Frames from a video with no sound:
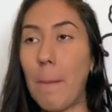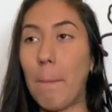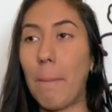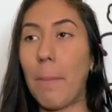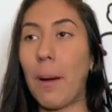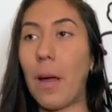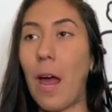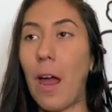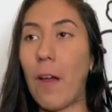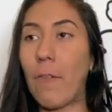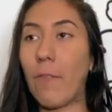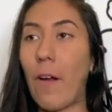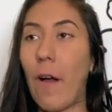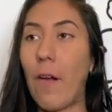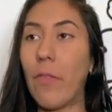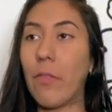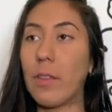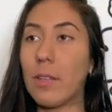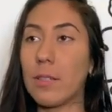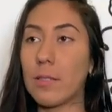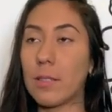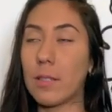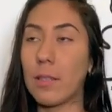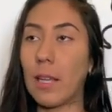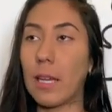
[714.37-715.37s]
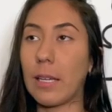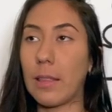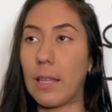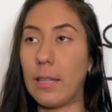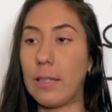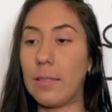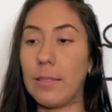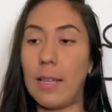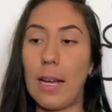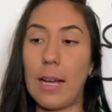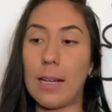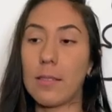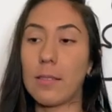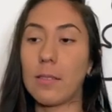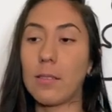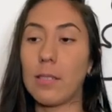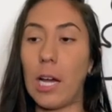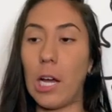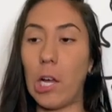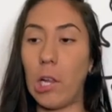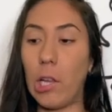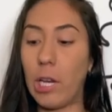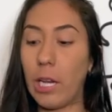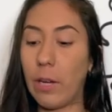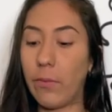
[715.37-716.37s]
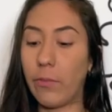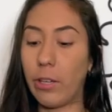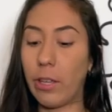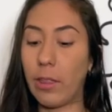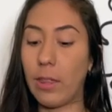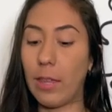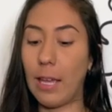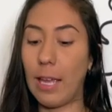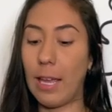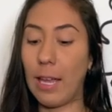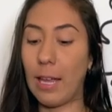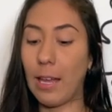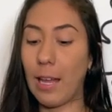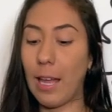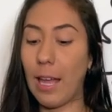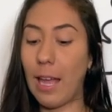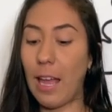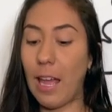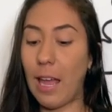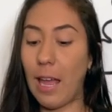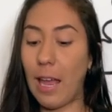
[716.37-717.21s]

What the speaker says: But I found this, like, the exact style and everything.